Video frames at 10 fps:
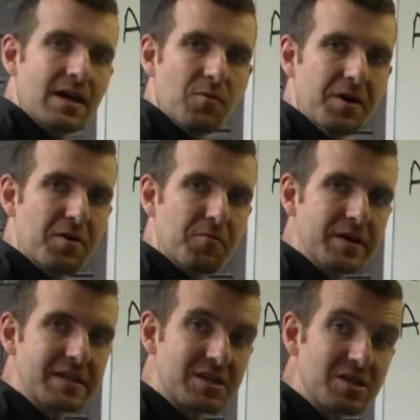well,
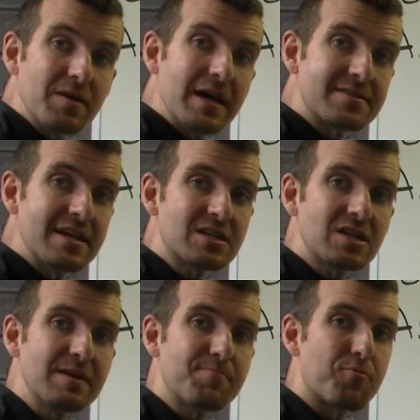we
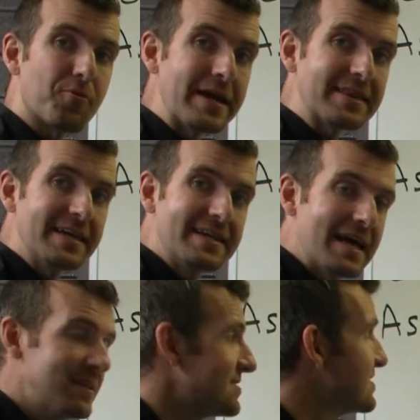essentially break the
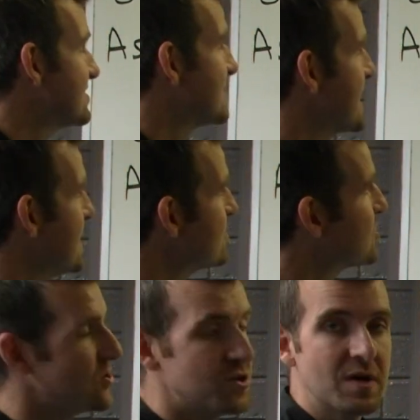analysis down
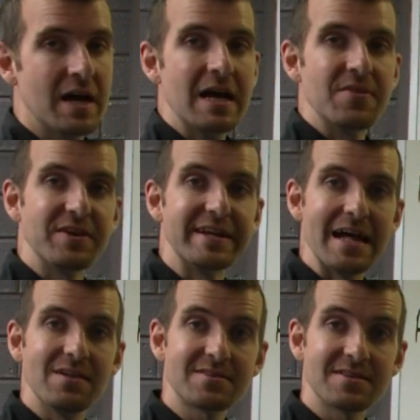to the
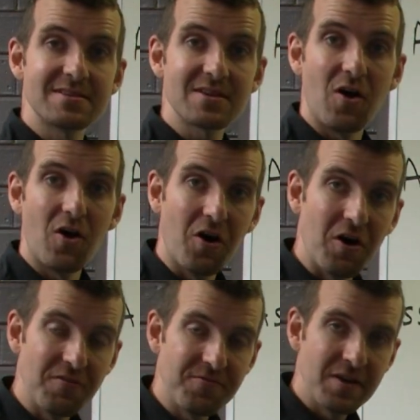analysis
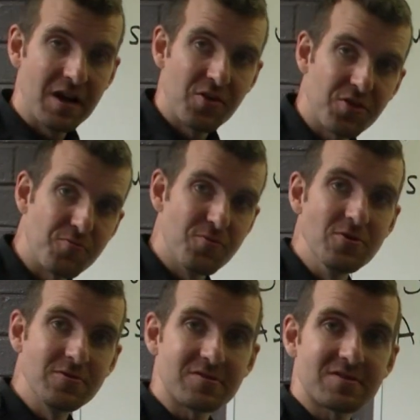of the
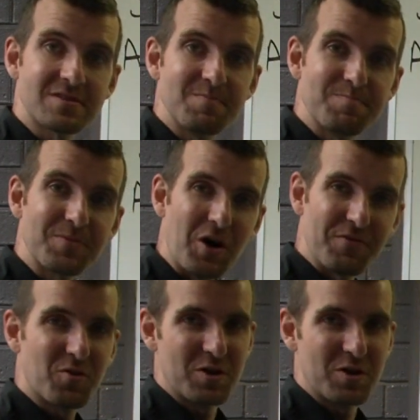roots of a